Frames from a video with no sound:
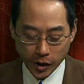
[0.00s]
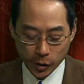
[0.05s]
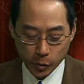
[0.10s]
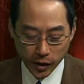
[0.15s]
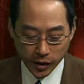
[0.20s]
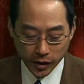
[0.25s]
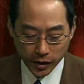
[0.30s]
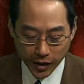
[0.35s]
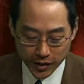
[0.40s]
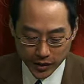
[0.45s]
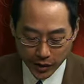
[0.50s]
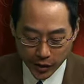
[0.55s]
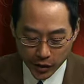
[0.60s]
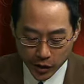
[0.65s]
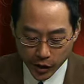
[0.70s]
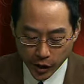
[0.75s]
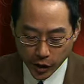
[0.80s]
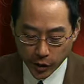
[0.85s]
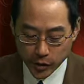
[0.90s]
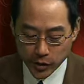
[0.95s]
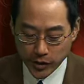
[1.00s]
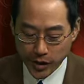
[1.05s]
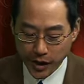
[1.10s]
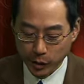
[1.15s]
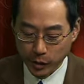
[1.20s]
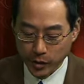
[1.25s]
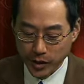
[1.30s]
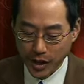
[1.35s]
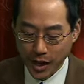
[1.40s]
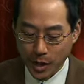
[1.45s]
Hathaway Class A shares
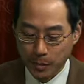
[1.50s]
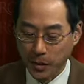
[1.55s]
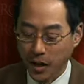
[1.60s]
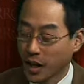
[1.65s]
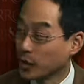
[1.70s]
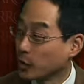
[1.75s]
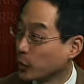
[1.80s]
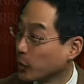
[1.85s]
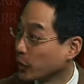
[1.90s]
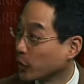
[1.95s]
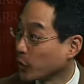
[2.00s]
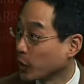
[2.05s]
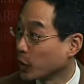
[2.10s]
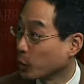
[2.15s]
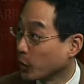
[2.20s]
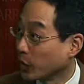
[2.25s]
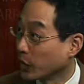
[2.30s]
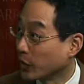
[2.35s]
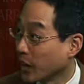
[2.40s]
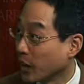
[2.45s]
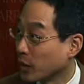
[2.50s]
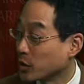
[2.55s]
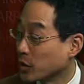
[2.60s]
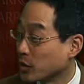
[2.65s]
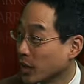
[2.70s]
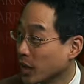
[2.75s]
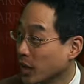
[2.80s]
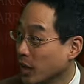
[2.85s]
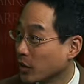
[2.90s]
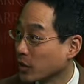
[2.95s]
now top
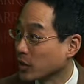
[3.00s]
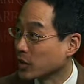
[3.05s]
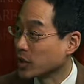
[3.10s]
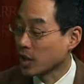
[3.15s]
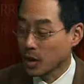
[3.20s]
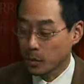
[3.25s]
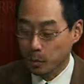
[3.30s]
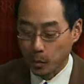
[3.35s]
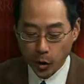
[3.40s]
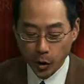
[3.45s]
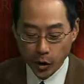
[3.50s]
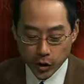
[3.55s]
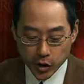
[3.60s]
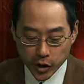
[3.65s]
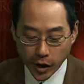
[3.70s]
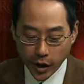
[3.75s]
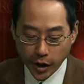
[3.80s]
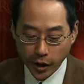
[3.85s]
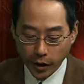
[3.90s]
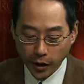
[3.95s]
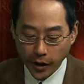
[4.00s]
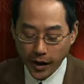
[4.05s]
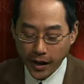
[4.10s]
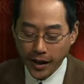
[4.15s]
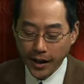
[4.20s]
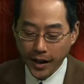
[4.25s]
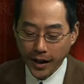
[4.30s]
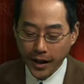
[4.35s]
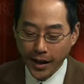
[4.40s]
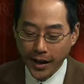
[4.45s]
$131,000 per share.
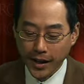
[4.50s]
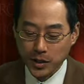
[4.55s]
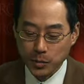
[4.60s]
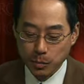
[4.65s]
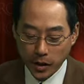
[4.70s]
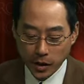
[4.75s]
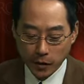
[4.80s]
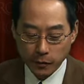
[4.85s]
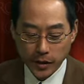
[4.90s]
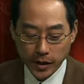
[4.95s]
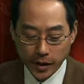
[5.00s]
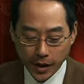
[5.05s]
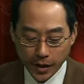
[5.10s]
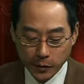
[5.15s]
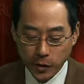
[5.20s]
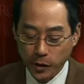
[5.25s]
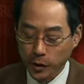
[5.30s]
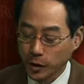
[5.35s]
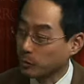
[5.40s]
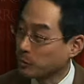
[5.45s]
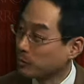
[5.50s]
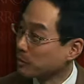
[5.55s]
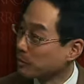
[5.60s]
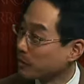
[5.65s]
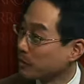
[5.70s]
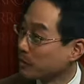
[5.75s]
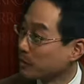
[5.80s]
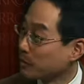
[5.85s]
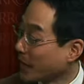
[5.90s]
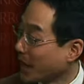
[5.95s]
Has Buffett ever
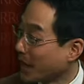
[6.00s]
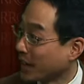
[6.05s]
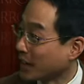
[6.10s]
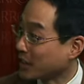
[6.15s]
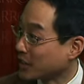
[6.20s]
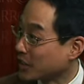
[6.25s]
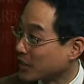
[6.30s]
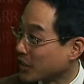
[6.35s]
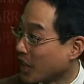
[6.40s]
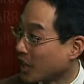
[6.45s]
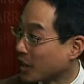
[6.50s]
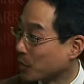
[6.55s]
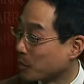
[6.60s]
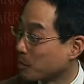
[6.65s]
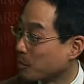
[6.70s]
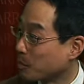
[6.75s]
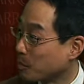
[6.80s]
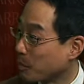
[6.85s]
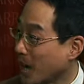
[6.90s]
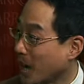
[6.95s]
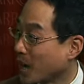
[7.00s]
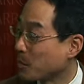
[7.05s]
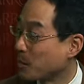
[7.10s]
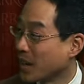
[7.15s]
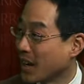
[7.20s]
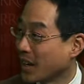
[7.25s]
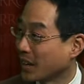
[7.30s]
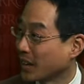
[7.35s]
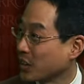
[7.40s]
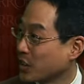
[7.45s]
had a stock
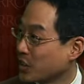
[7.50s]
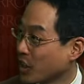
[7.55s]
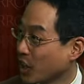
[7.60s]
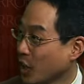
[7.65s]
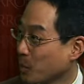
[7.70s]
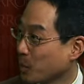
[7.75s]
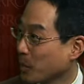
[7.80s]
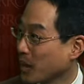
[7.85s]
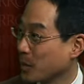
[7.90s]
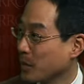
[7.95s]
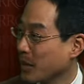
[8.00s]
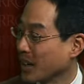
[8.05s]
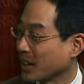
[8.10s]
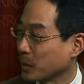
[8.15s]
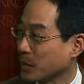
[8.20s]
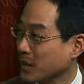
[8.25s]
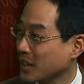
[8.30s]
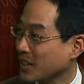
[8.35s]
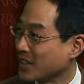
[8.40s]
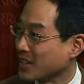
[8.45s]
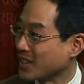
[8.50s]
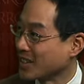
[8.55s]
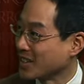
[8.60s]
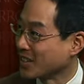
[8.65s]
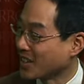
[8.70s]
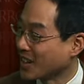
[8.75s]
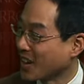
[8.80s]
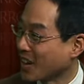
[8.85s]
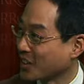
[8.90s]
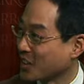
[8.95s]
buyback, a share buyback? I mean, is his
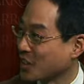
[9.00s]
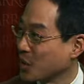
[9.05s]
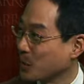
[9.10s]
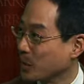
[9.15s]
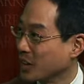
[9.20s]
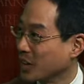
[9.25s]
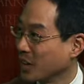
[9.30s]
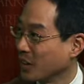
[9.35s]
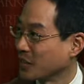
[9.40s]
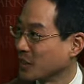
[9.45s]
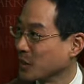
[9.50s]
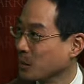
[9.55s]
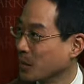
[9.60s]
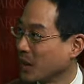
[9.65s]
stock cheap enough to